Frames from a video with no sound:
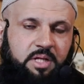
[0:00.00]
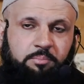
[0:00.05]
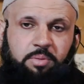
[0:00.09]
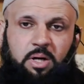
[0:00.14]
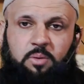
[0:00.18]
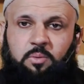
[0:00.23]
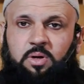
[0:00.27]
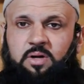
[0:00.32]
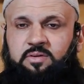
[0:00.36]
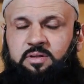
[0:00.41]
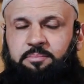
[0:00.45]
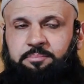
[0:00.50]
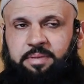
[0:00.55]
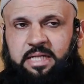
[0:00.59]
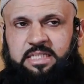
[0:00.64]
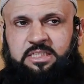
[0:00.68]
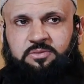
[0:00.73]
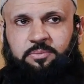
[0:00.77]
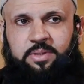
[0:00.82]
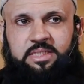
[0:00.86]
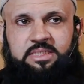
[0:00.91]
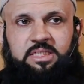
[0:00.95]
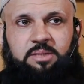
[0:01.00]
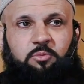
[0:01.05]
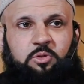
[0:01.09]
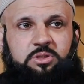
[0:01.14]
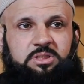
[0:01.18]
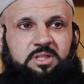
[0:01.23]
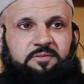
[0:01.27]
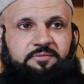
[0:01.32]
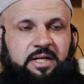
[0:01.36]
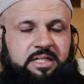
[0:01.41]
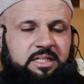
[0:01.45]
But one of the best ways and
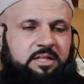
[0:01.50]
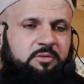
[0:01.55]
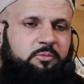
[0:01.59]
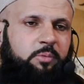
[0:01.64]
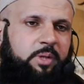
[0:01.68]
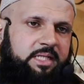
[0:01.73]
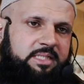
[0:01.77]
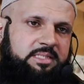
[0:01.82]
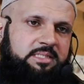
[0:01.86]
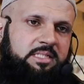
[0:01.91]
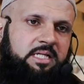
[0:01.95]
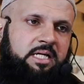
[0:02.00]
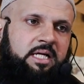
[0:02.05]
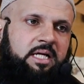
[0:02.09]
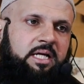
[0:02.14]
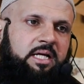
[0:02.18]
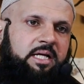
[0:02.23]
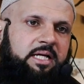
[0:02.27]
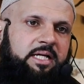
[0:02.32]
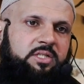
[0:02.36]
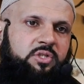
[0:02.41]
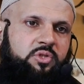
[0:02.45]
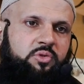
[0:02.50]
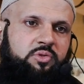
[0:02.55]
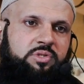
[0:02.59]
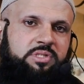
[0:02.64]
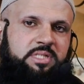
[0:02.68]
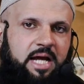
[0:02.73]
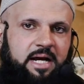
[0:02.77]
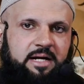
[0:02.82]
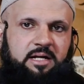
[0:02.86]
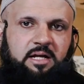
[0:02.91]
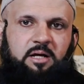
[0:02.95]
most effective ways is to
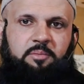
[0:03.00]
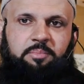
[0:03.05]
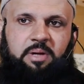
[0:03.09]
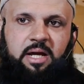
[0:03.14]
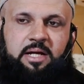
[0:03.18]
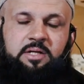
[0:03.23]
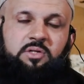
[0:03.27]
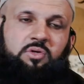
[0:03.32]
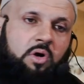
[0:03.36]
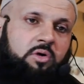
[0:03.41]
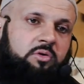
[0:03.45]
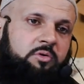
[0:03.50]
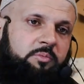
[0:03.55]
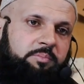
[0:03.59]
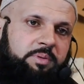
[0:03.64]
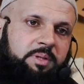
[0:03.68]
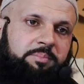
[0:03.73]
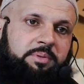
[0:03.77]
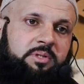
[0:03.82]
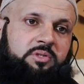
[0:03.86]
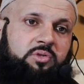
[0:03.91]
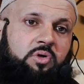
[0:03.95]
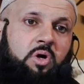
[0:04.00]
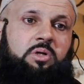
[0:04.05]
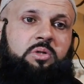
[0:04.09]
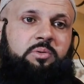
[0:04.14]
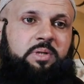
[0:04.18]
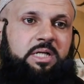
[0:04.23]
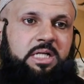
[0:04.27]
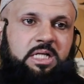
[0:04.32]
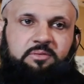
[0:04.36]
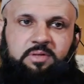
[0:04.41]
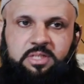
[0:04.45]
stand up and talk to people, talk to
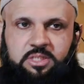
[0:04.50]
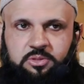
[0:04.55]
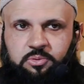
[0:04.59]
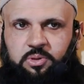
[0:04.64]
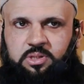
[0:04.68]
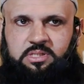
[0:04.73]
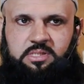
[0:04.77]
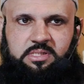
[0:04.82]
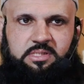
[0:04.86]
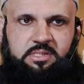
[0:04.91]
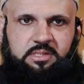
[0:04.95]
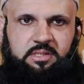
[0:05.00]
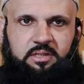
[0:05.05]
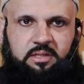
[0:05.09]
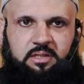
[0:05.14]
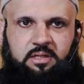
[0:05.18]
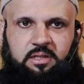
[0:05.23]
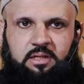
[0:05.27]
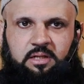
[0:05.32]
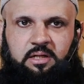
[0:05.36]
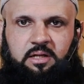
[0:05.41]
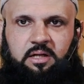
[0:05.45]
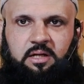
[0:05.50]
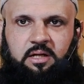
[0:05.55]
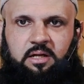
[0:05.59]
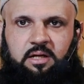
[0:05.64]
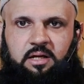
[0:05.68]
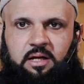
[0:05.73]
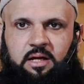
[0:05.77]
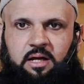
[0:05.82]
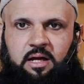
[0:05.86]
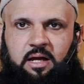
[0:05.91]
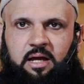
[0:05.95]
individuals
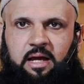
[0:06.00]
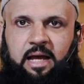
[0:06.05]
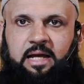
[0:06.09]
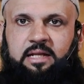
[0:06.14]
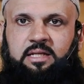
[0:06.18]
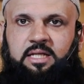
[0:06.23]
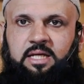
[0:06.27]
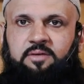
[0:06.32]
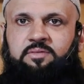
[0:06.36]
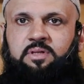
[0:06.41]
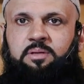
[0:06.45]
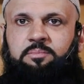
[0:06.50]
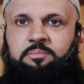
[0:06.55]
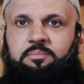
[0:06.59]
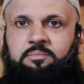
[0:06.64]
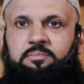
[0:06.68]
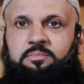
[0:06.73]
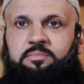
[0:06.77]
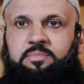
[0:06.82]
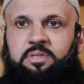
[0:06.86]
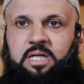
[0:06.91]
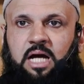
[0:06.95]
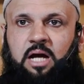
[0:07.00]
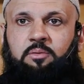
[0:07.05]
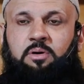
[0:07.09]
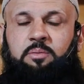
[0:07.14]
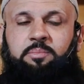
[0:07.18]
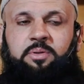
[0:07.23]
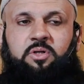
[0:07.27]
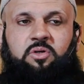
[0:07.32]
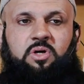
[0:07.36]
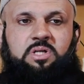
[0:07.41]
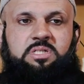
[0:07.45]
and give them
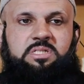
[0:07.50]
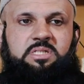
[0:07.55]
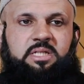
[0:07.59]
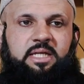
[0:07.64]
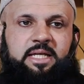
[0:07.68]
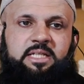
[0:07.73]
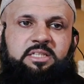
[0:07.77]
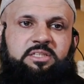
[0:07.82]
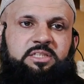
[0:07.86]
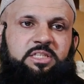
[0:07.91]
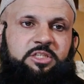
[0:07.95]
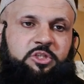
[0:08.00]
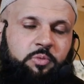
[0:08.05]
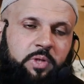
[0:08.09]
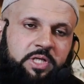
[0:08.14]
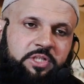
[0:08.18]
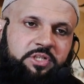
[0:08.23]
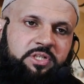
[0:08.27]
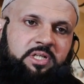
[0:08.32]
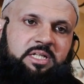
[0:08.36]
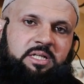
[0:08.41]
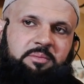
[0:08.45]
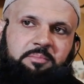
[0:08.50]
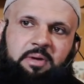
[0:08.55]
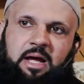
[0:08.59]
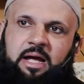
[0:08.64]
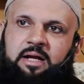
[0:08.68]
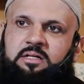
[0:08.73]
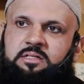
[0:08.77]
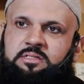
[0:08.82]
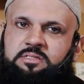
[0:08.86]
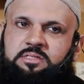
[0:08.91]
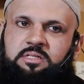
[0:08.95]
dawah because each situation
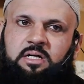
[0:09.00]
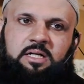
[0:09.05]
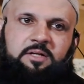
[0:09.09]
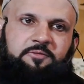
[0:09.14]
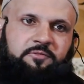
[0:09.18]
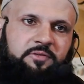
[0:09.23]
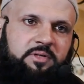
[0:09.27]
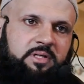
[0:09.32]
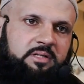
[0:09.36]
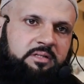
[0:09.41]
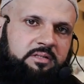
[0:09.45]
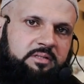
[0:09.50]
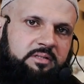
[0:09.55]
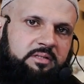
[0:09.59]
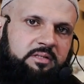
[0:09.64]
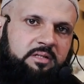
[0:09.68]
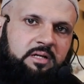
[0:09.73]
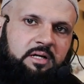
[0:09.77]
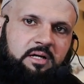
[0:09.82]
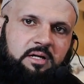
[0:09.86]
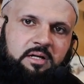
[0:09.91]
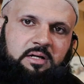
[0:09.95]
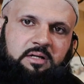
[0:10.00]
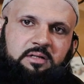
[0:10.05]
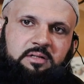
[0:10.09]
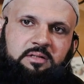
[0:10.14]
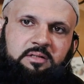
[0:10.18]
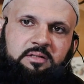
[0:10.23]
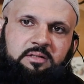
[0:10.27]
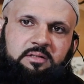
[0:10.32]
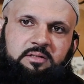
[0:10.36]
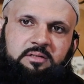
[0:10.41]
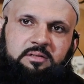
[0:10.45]
demands a different
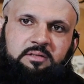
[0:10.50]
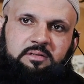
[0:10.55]
uh,